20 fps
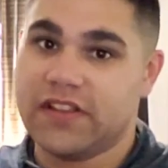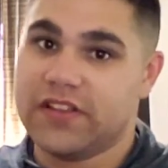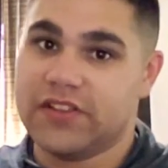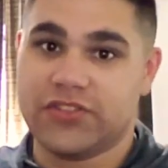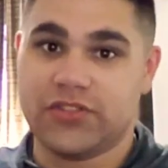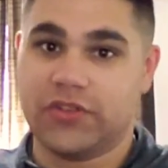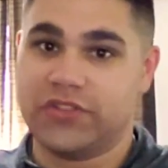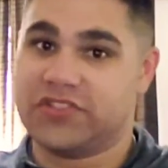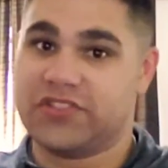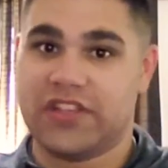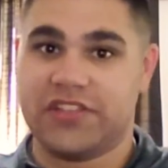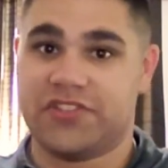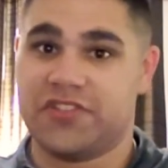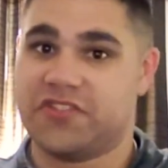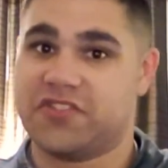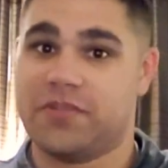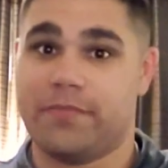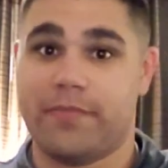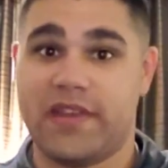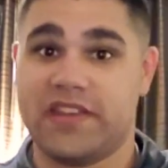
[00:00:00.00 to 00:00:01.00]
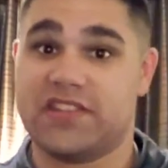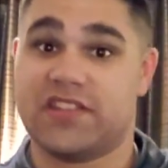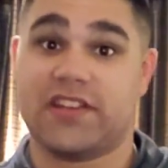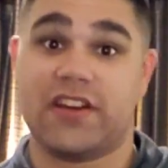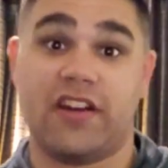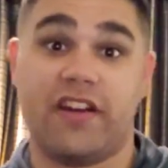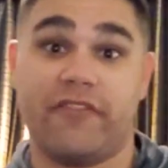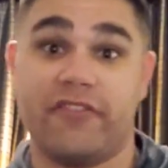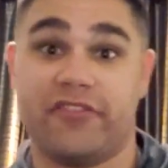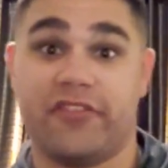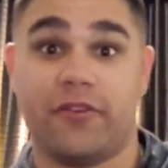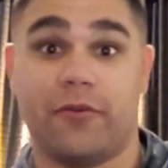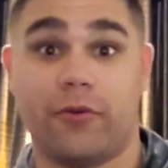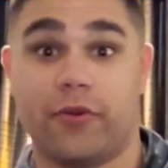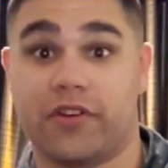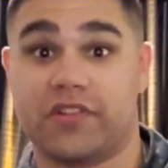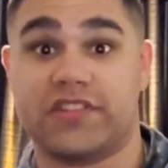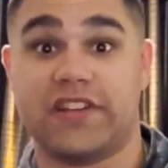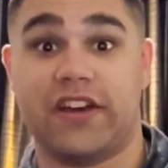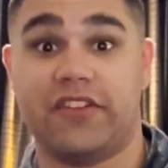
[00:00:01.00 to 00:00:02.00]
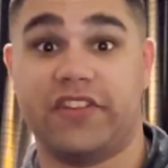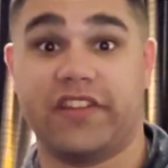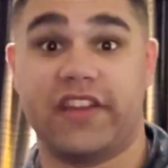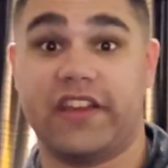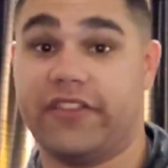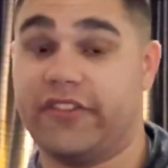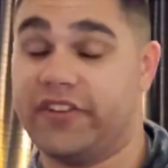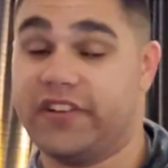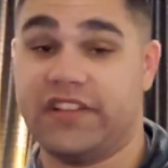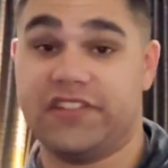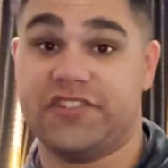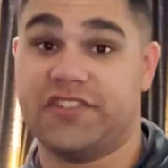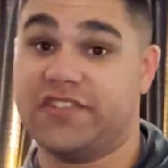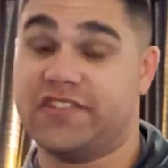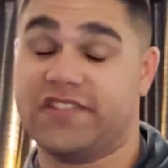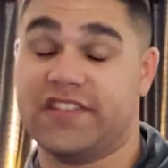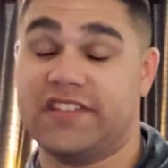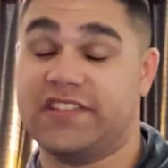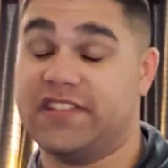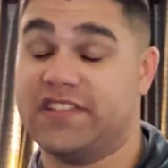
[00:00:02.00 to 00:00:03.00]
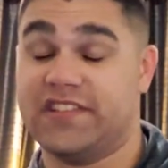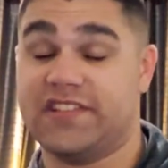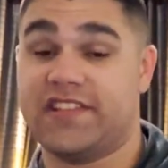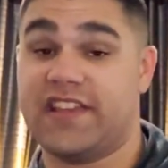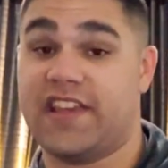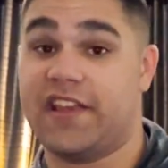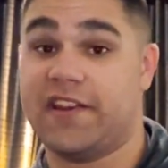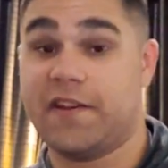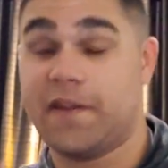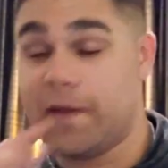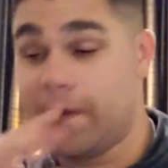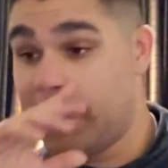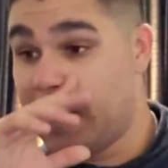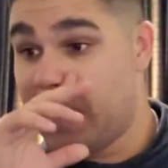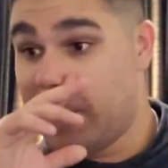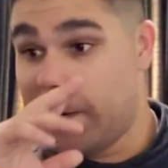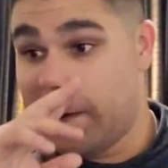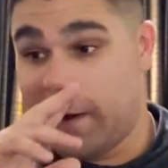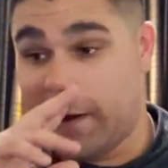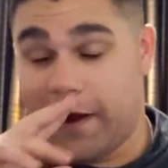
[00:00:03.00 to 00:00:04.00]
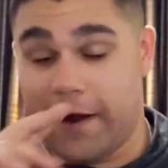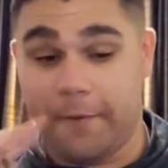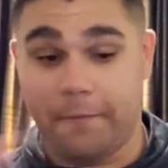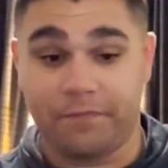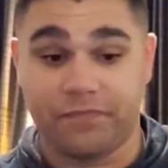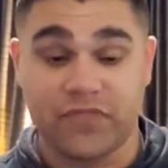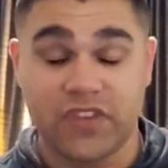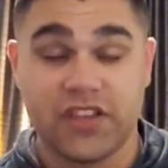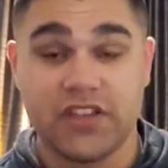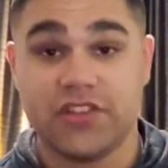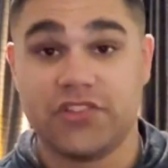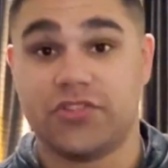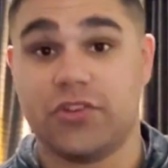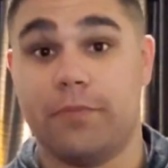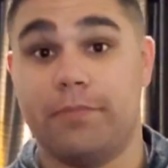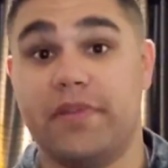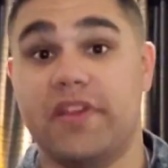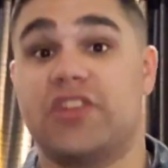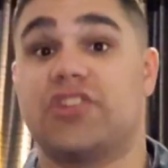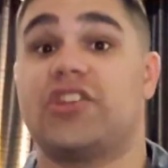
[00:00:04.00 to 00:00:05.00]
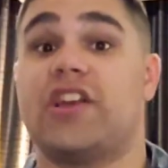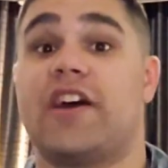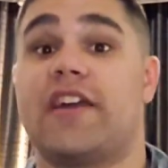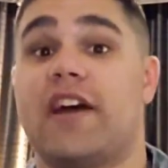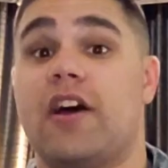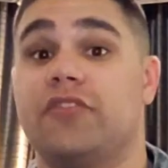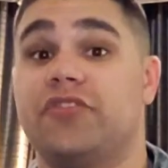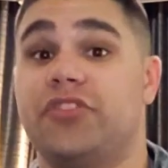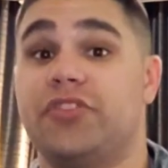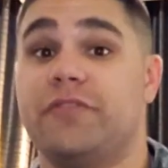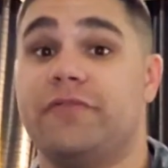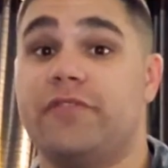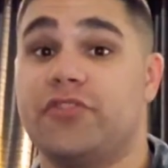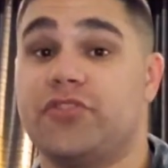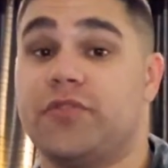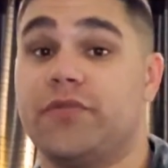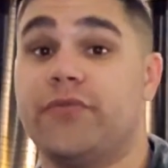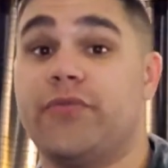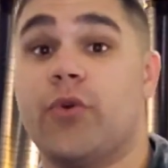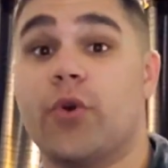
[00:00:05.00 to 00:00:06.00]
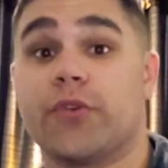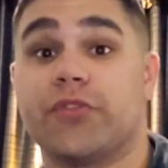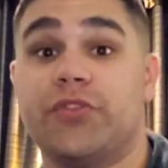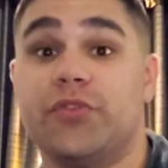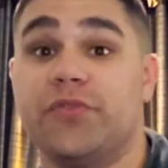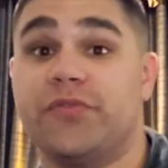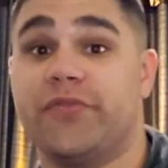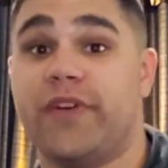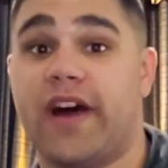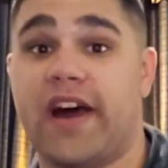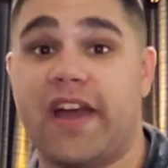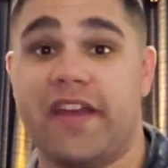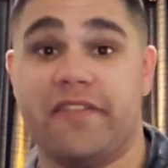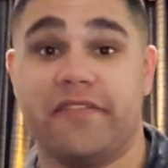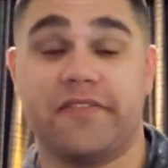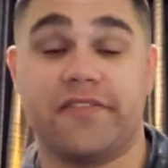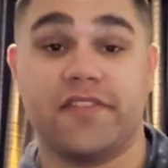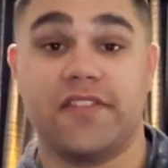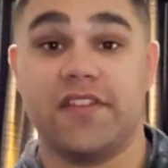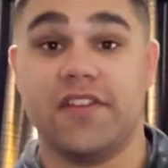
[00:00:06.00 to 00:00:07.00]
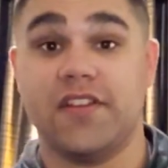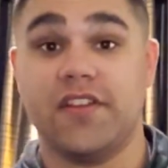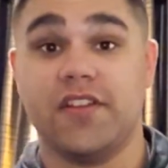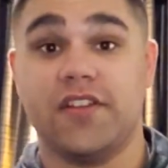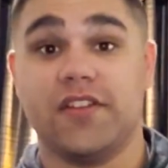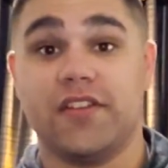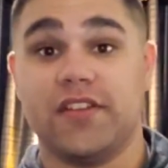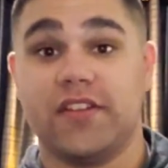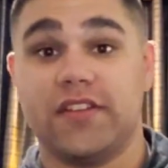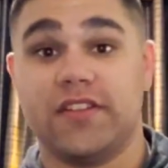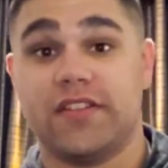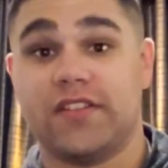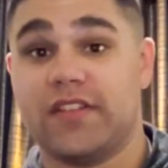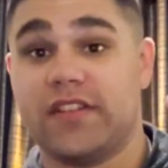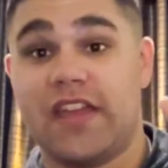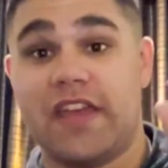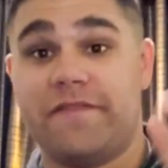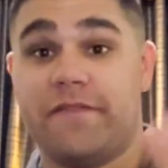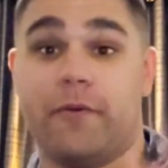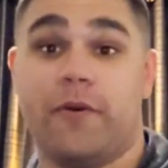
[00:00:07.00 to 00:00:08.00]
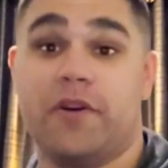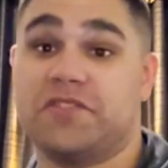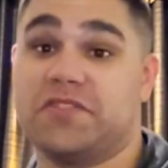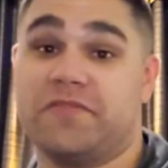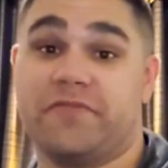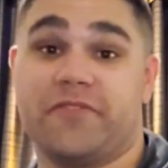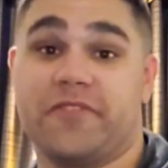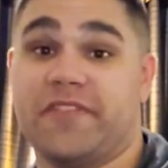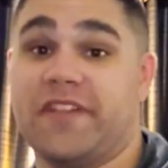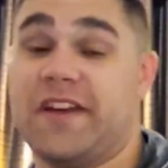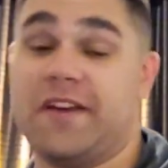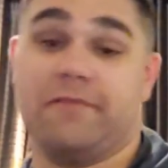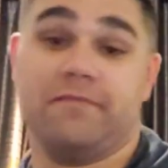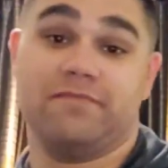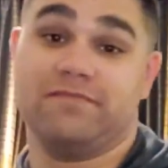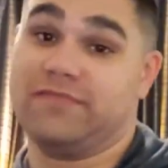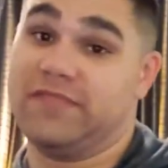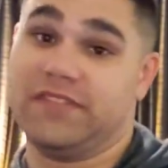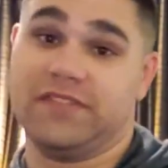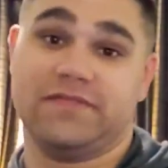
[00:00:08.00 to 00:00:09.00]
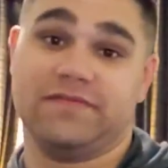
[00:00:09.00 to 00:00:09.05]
So it's just amazing how everything works out together. It's insane. So a big shout out to Division 425. If it wasn't for them,